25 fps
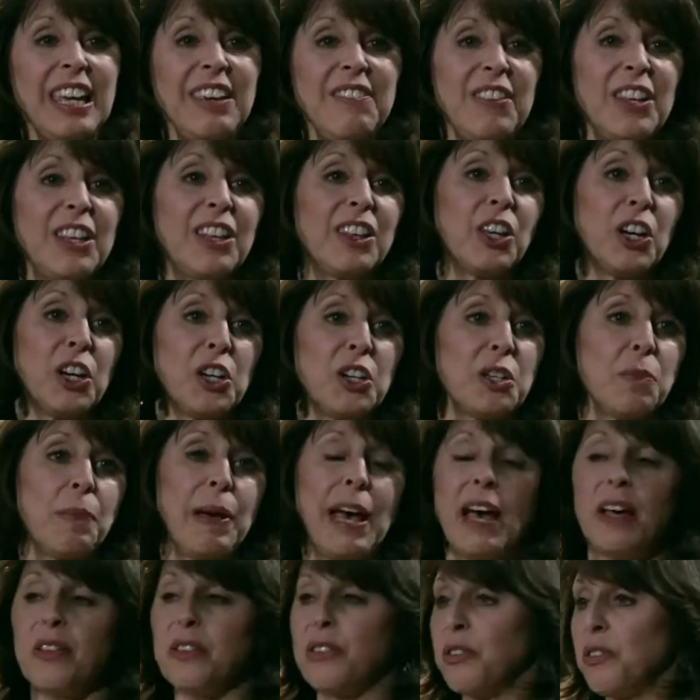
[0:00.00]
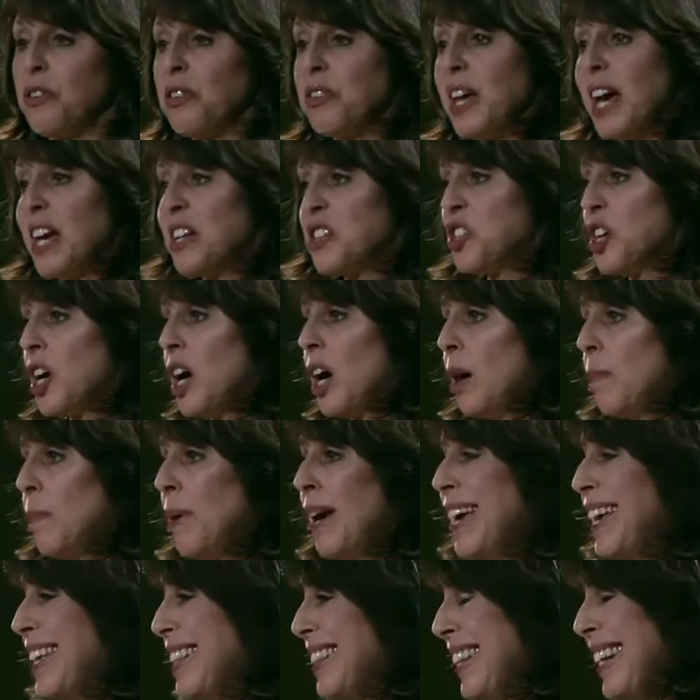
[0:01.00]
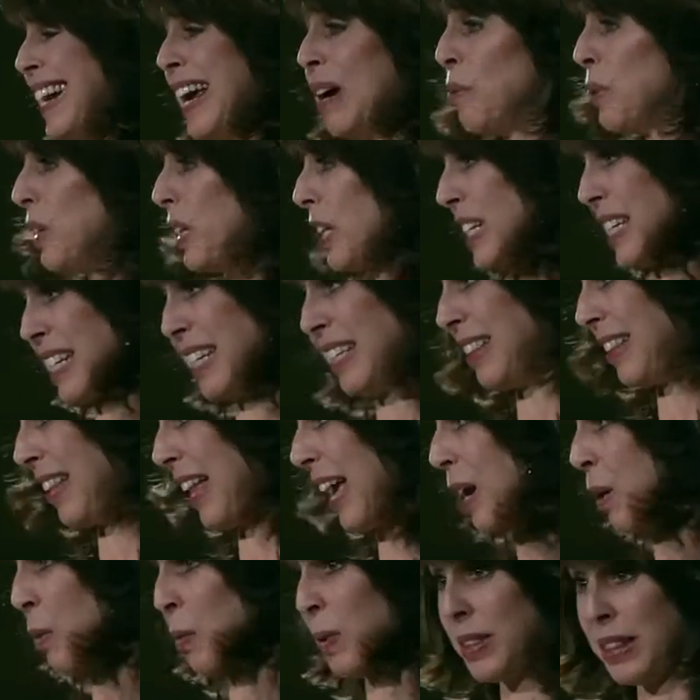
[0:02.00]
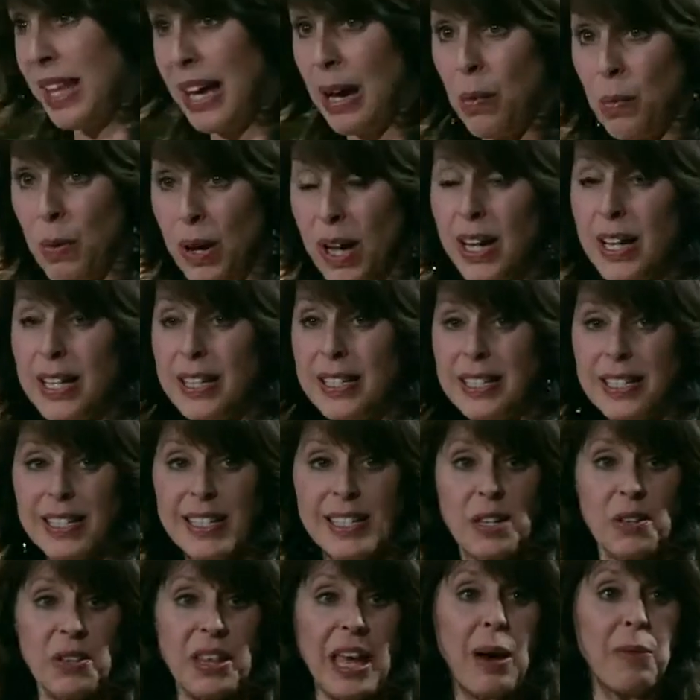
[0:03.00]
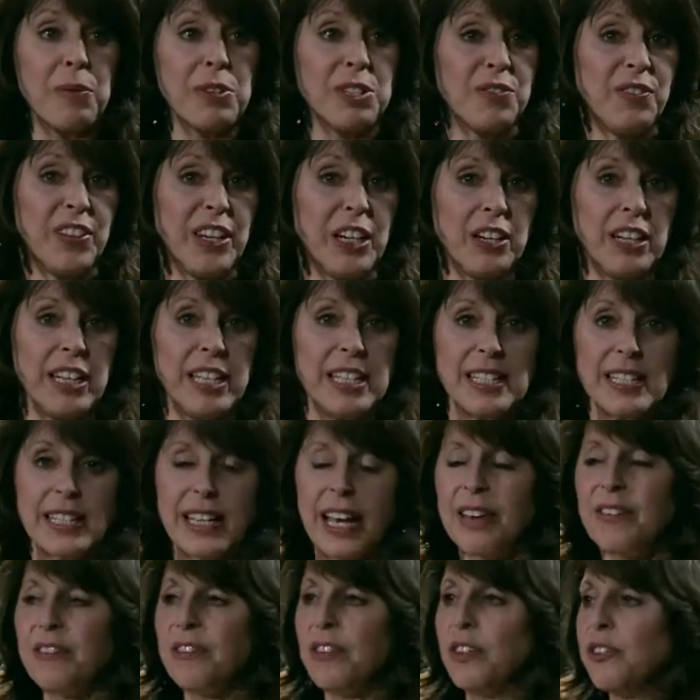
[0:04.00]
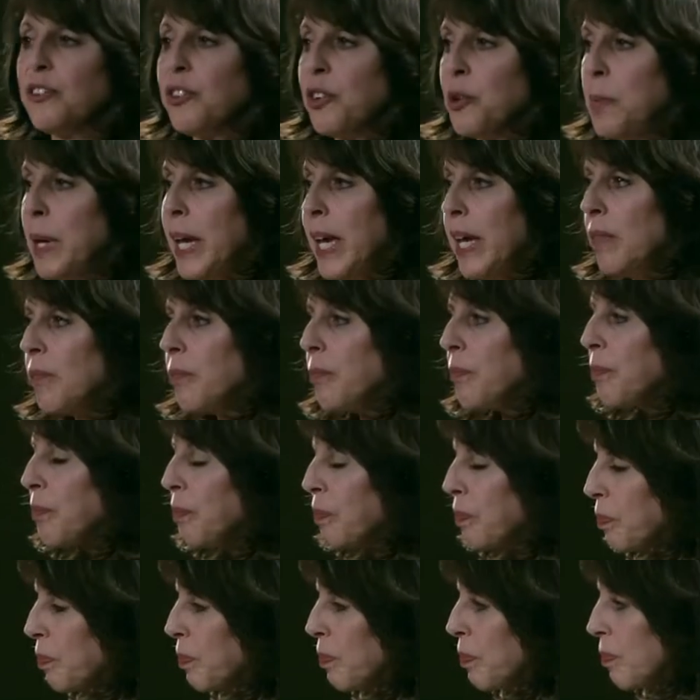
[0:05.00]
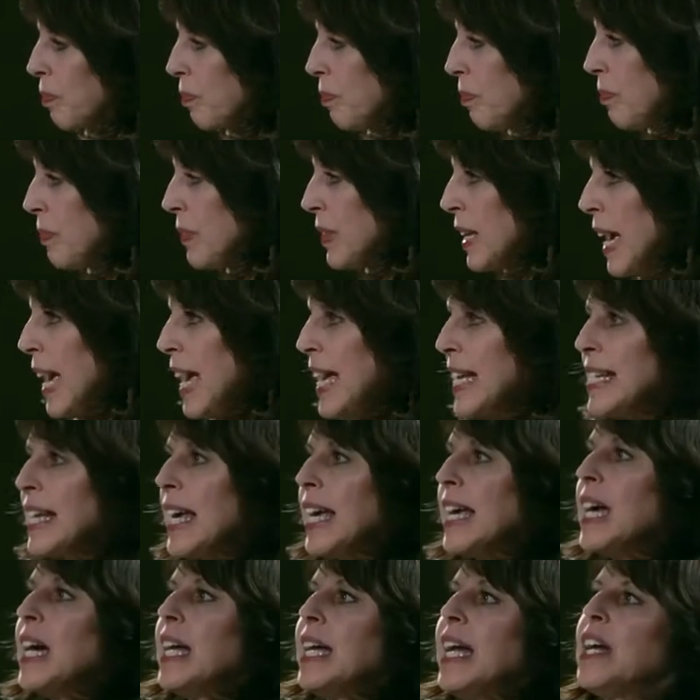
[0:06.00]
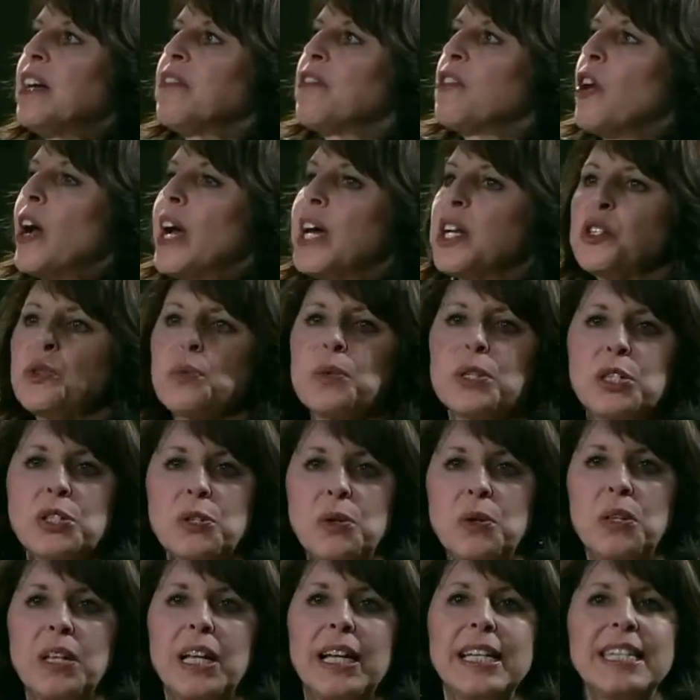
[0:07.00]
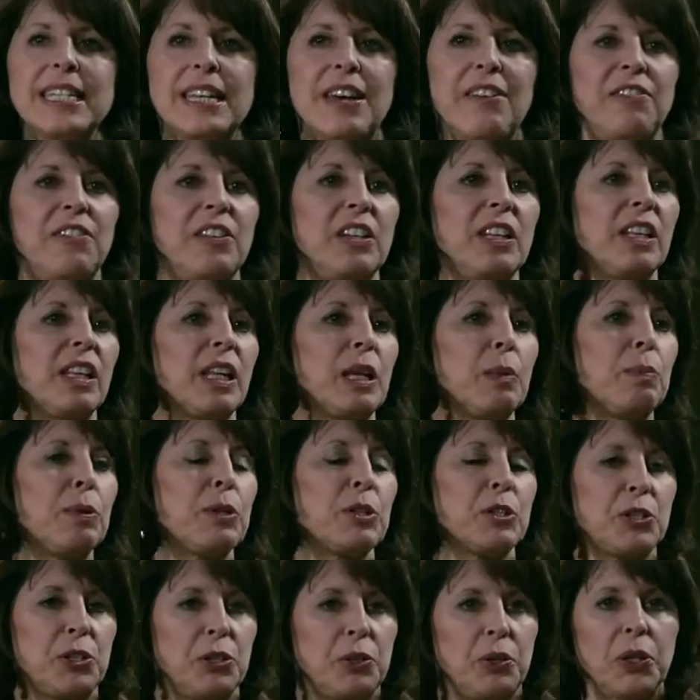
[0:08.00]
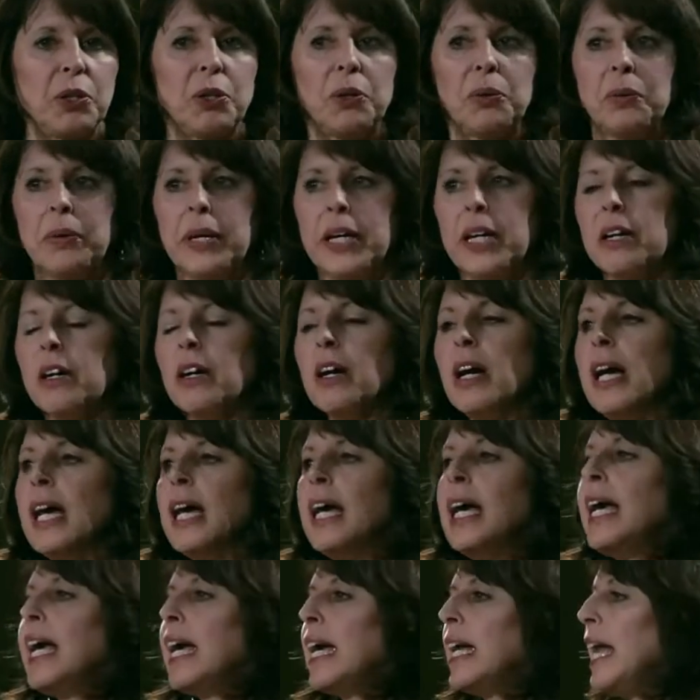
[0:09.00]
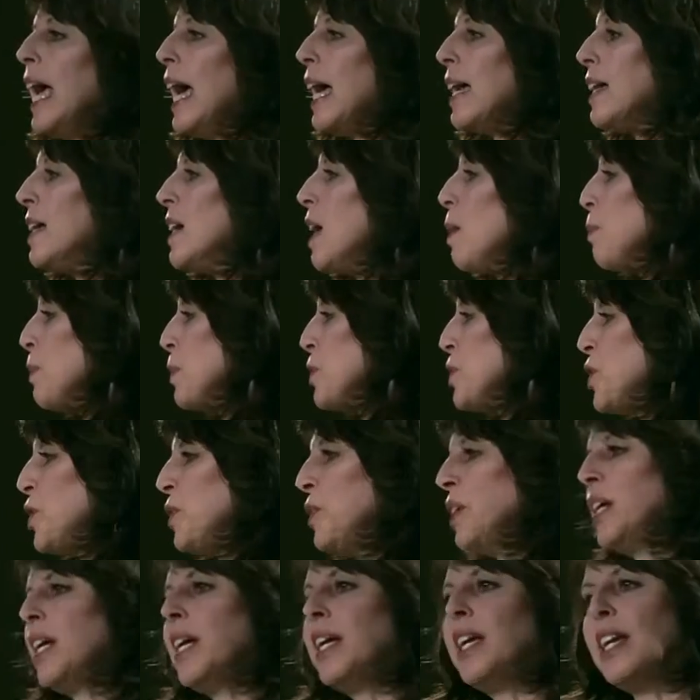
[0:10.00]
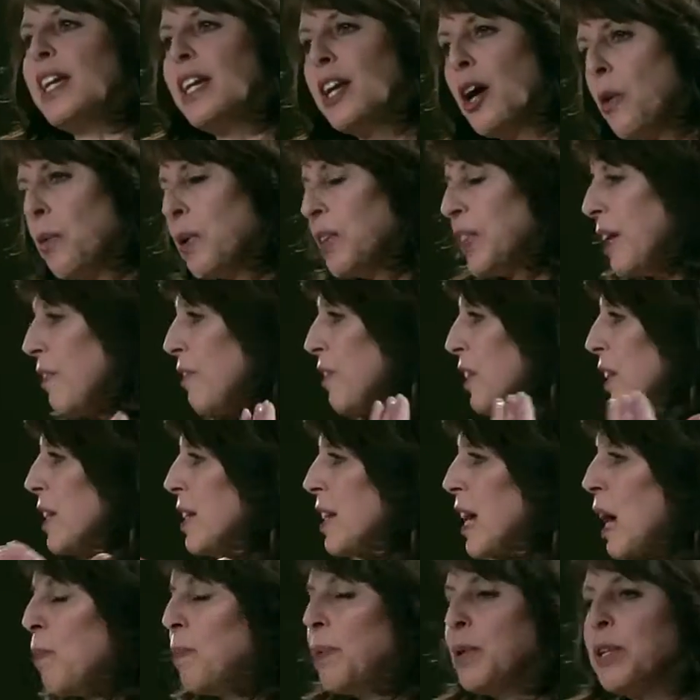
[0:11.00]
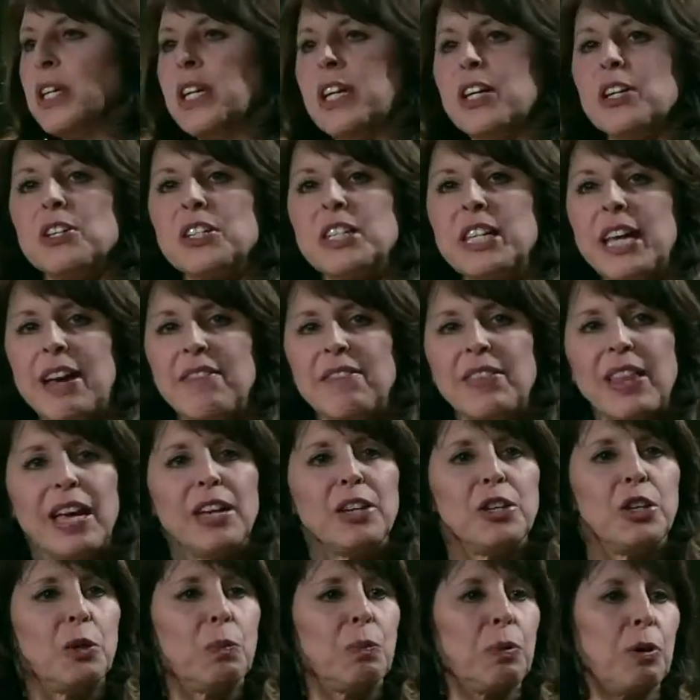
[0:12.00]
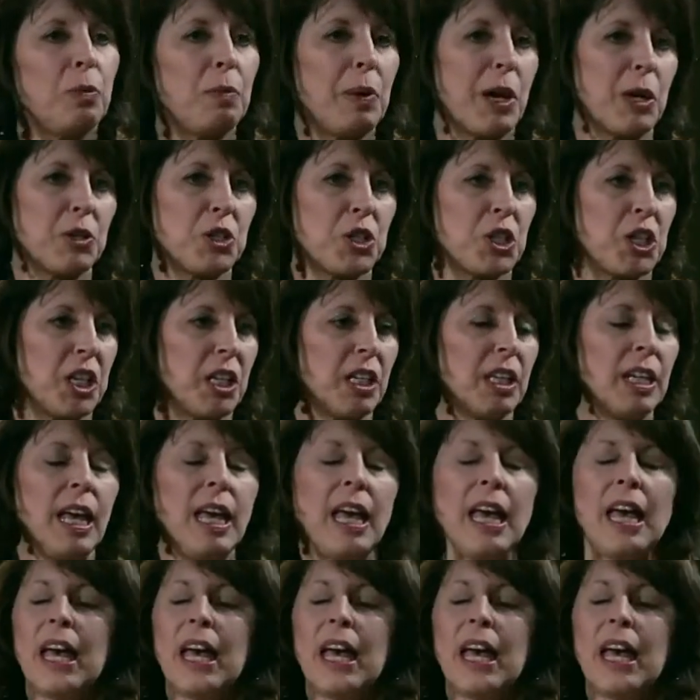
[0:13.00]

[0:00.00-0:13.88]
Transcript: even learned about through that job that I really didn't like what that was, and so that was very insightful for me. As I got out of graduate school, I definitely pursued a career and had an opportunity, with every couple of years, have that new promotion,